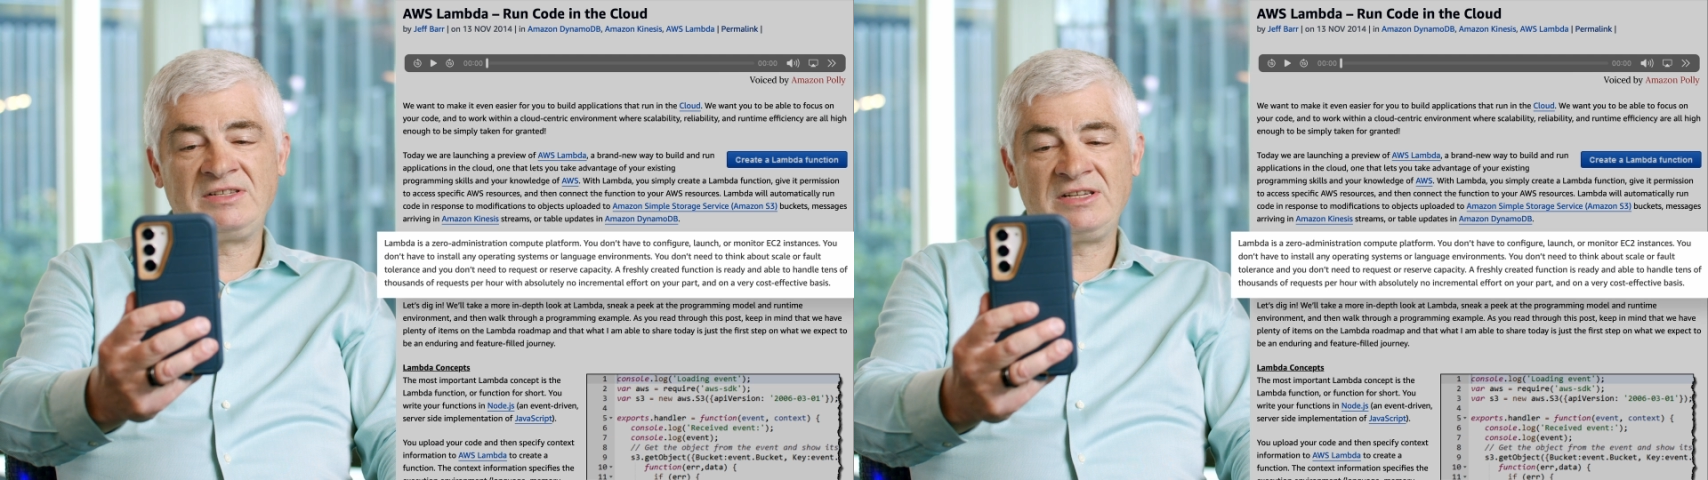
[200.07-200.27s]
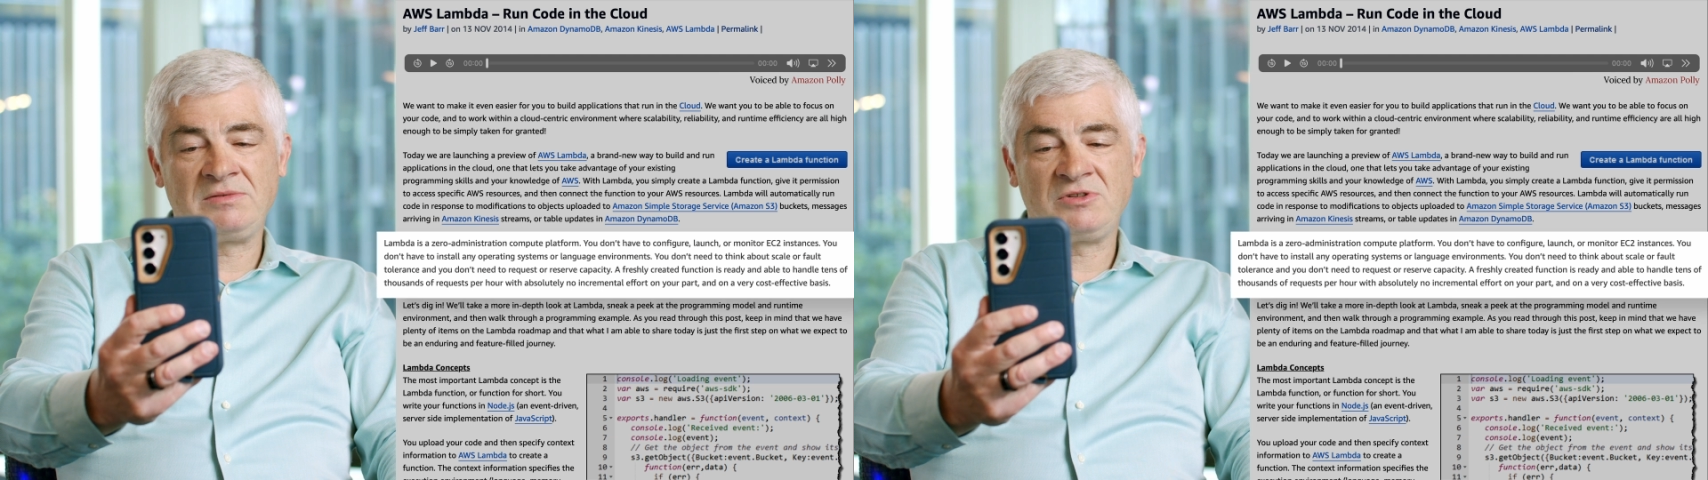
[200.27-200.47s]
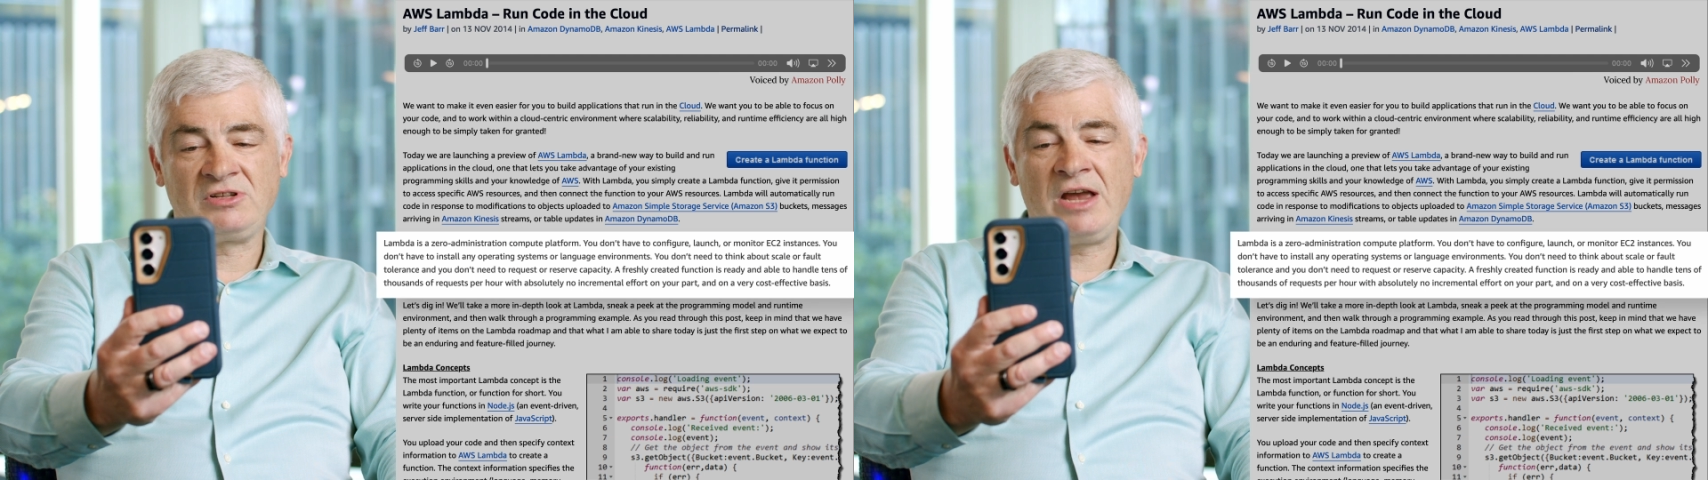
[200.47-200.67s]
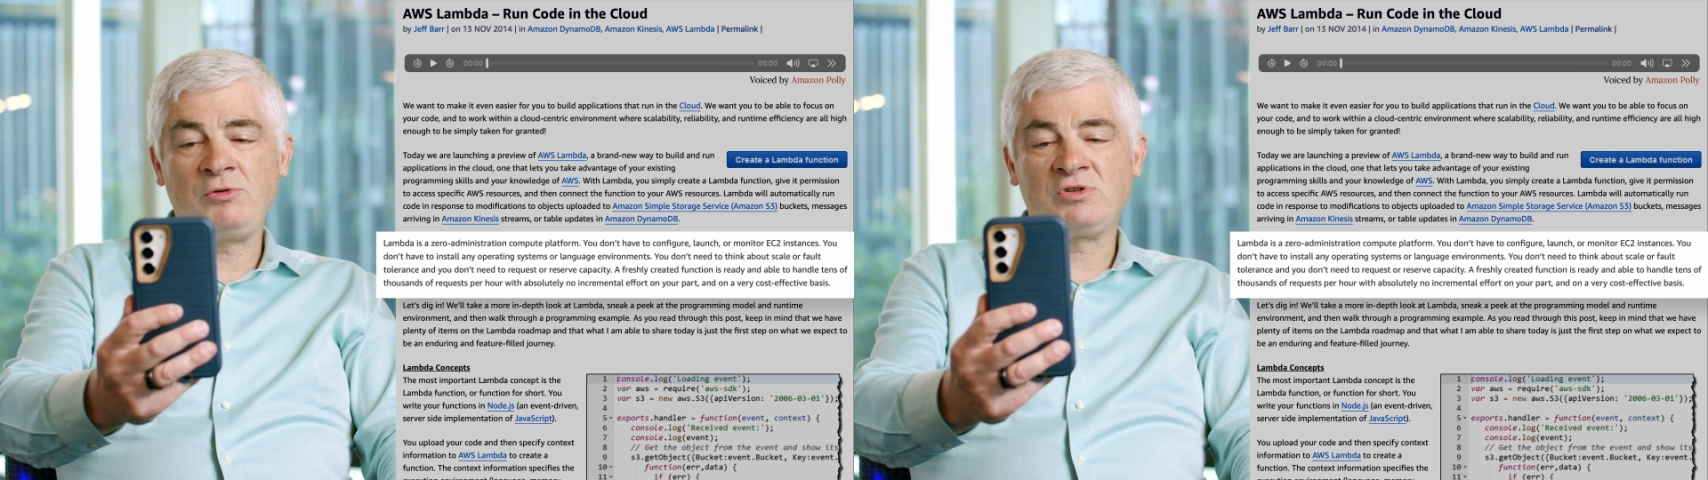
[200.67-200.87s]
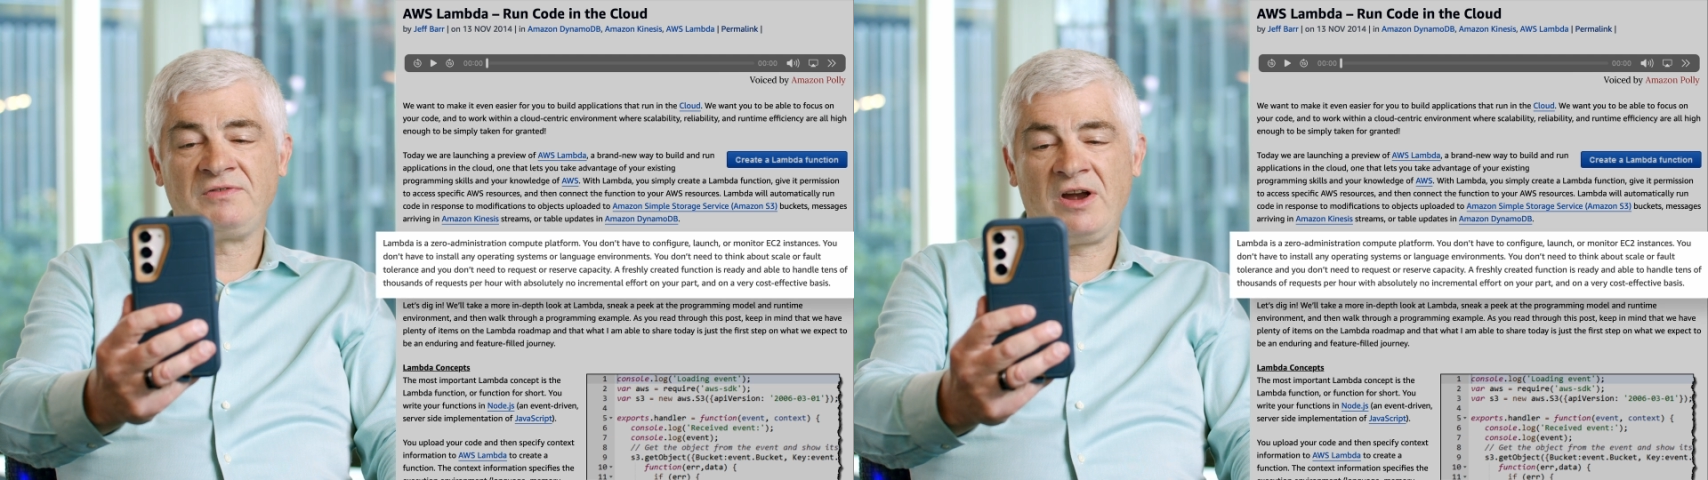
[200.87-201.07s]
systems or
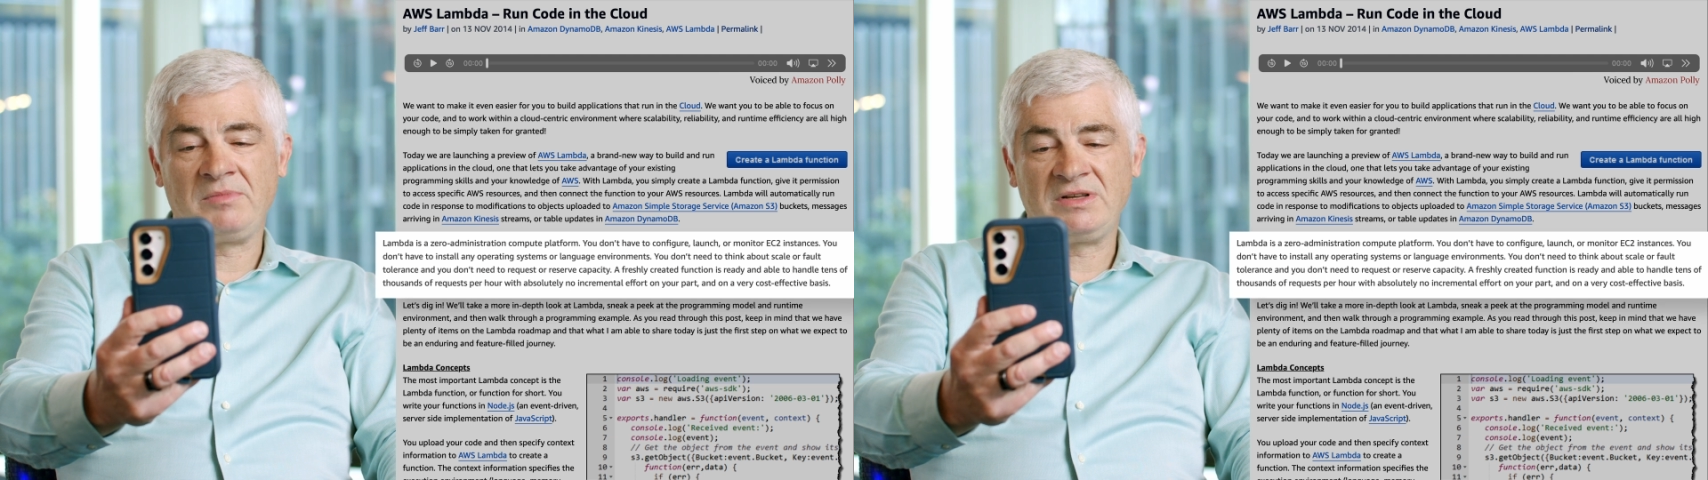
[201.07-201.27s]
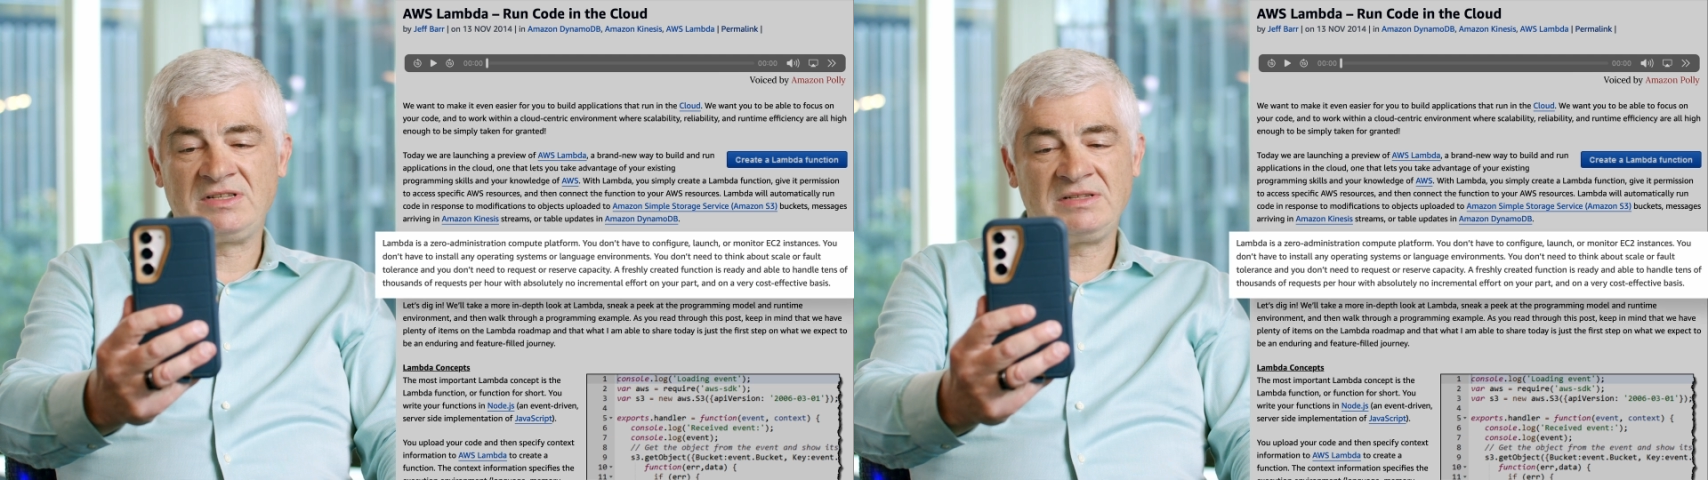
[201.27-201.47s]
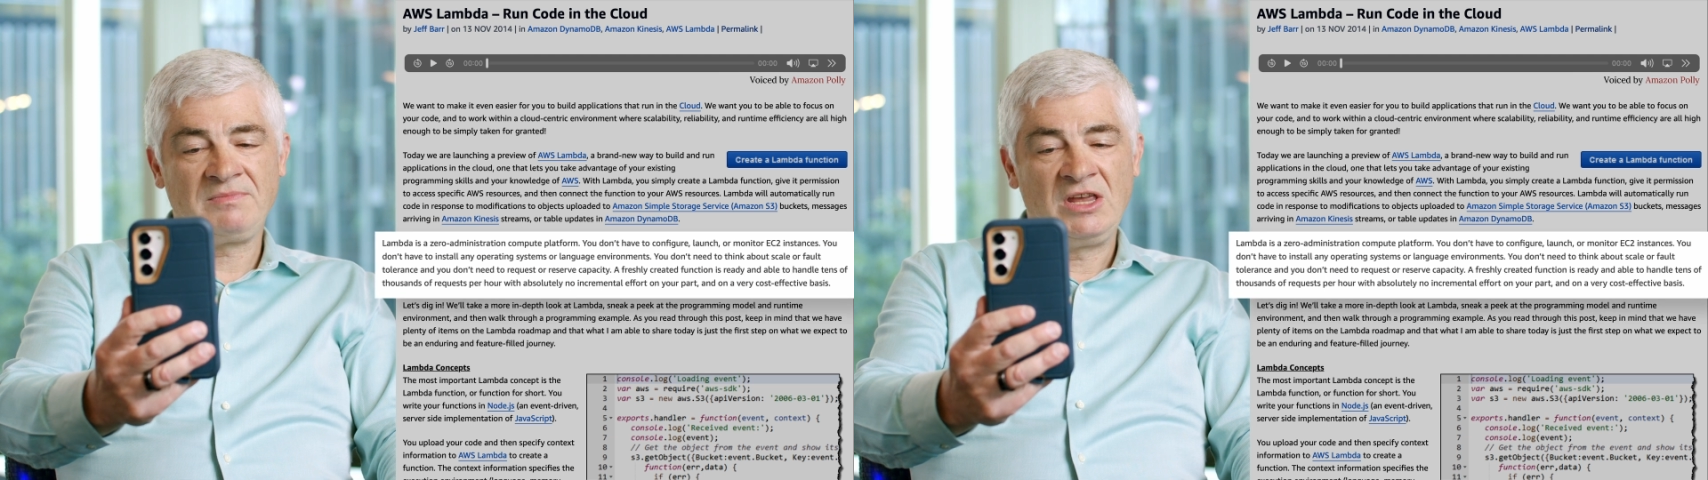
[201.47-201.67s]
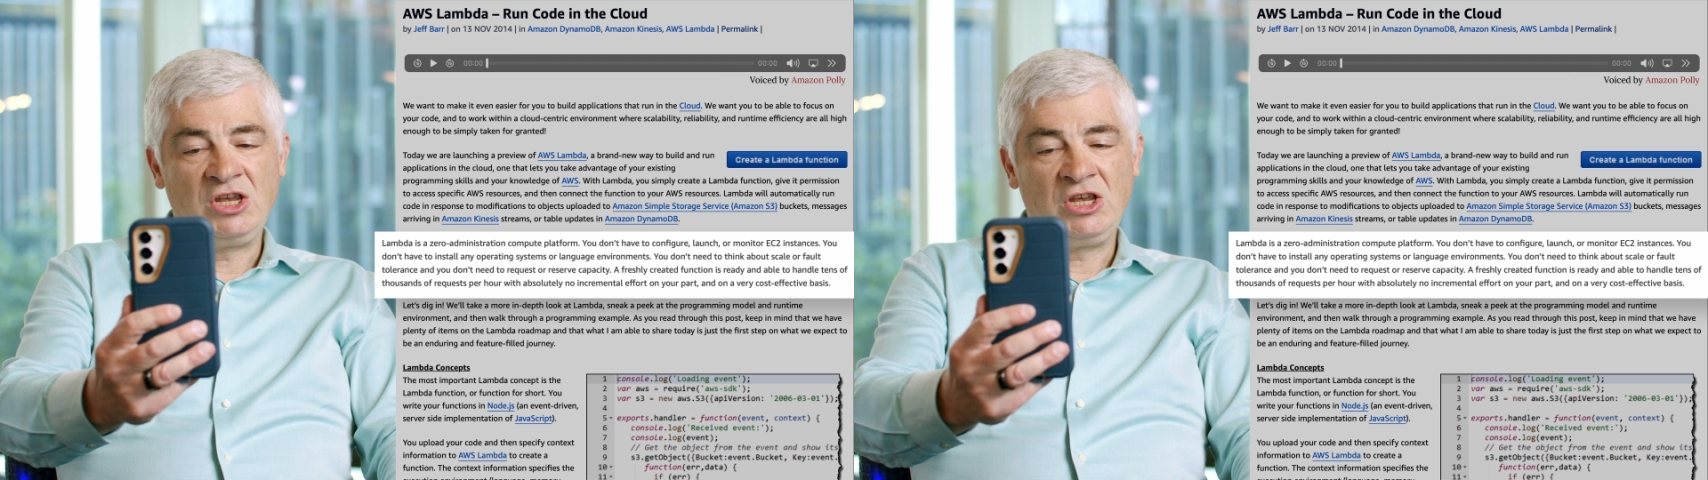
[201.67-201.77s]
language environments.